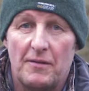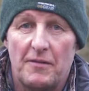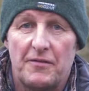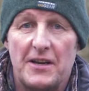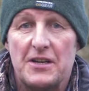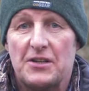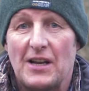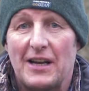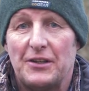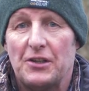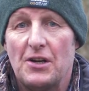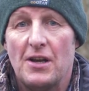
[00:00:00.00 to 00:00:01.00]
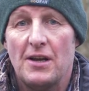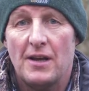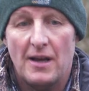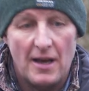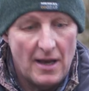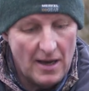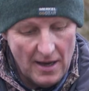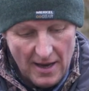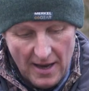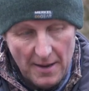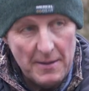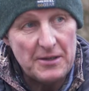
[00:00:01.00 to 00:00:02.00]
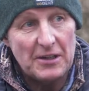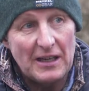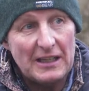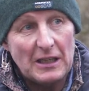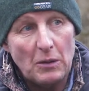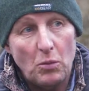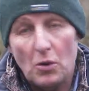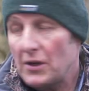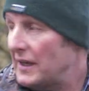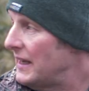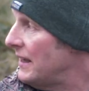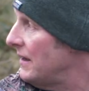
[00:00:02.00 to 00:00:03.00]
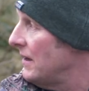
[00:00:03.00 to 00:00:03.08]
of a feed station. This is a little wood here.